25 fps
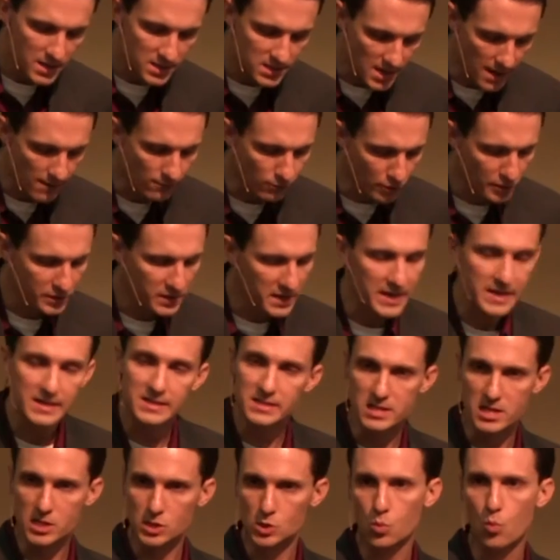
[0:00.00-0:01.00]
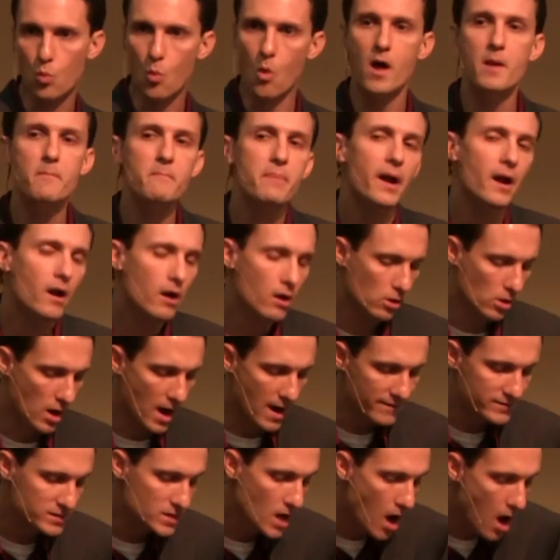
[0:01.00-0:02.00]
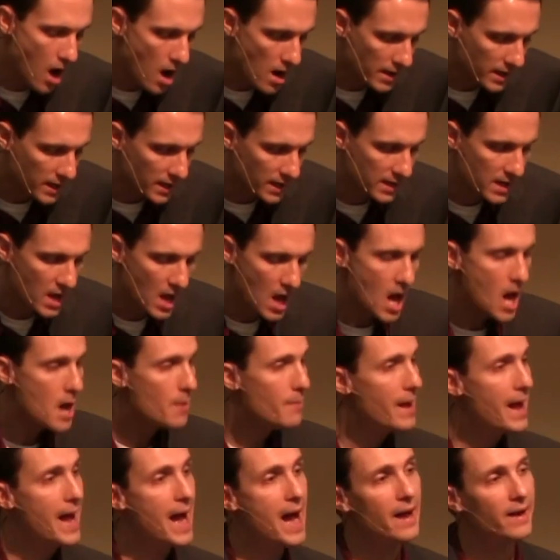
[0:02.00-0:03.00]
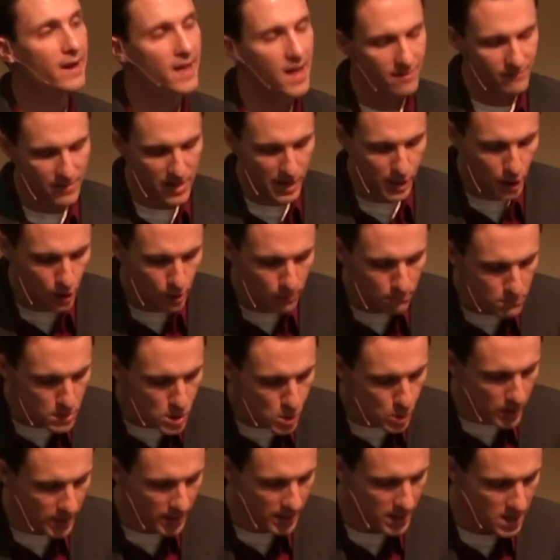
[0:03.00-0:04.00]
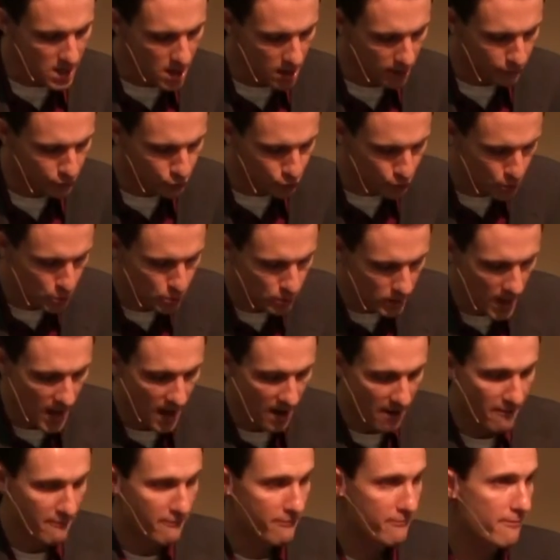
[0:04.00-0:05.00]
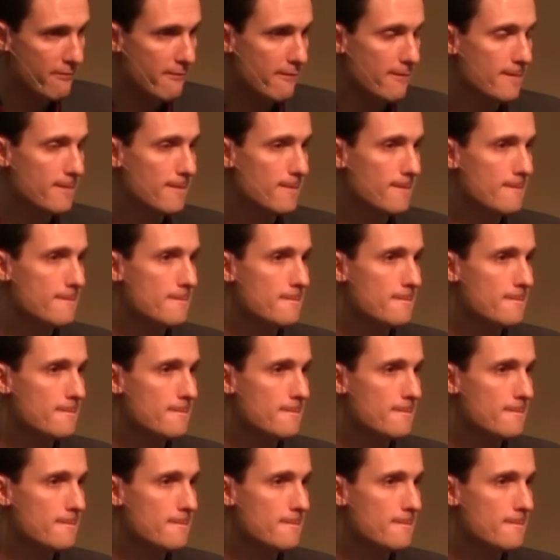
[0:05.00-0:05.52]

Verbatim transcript: Several things in this one paragraph talking about how to have a community of true love.